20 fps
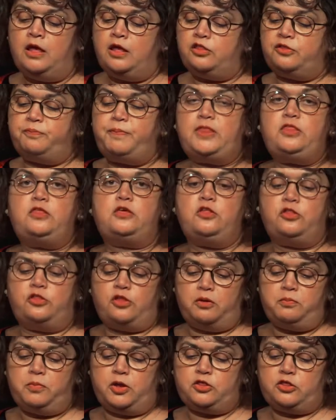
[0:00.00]
Spending
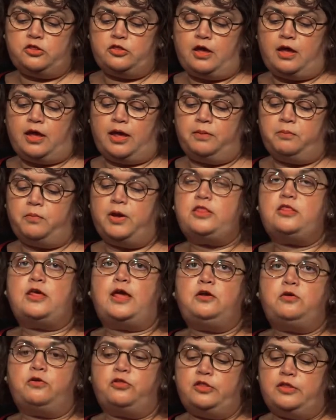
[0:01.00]
so much time where
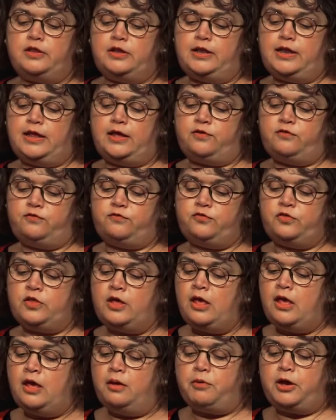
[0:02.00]
Jane Austen lived,
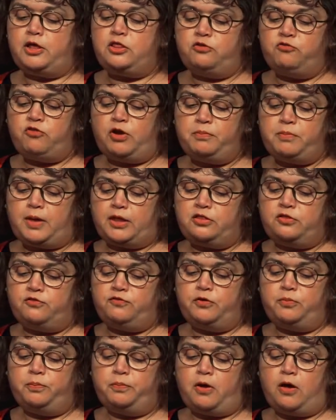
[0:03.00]
where she wrote
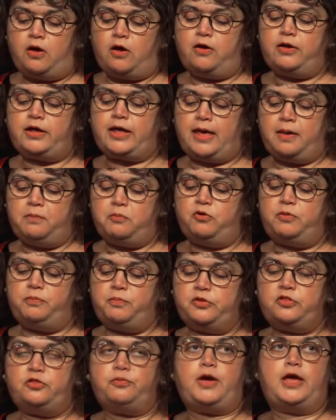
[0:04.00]
Mansfield Park, Emma and
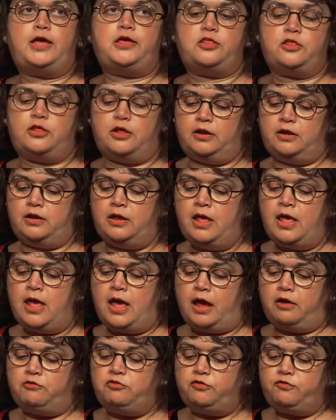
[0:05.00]
Persuasion,
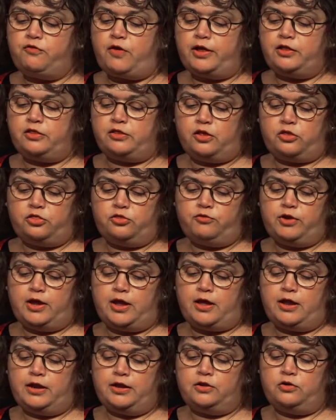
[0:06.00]
and revised her three
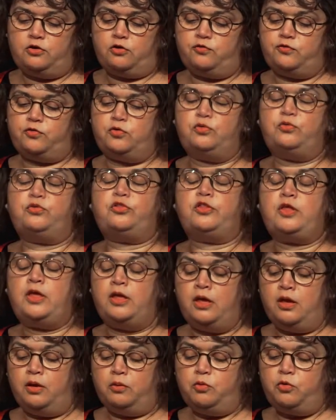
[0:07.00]
earlier novels,
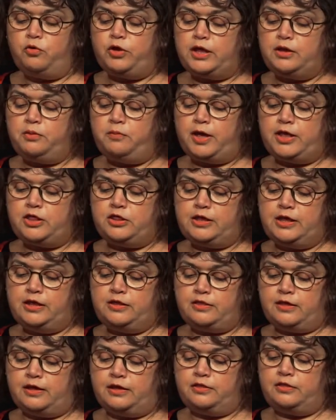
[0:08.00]
walking where she
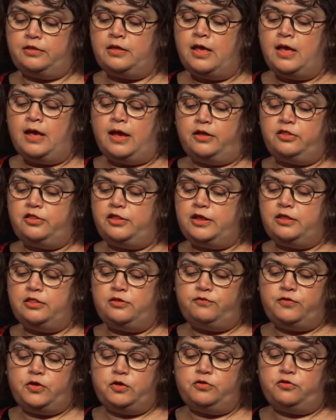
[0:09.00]
did and seeing the
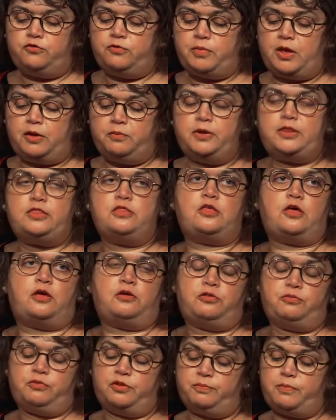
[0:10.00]
views from her
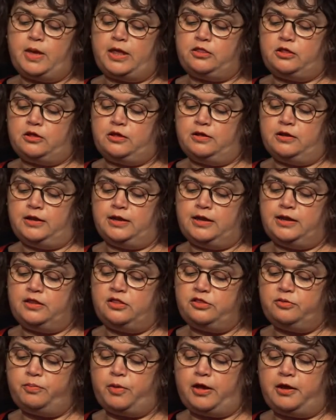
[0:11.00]
windows was magical and
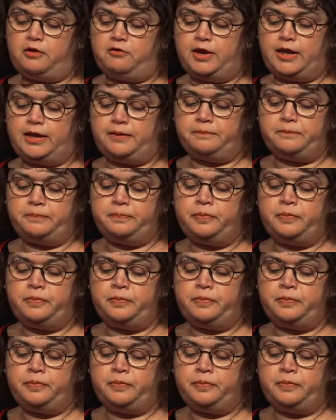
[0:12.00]
inspiring.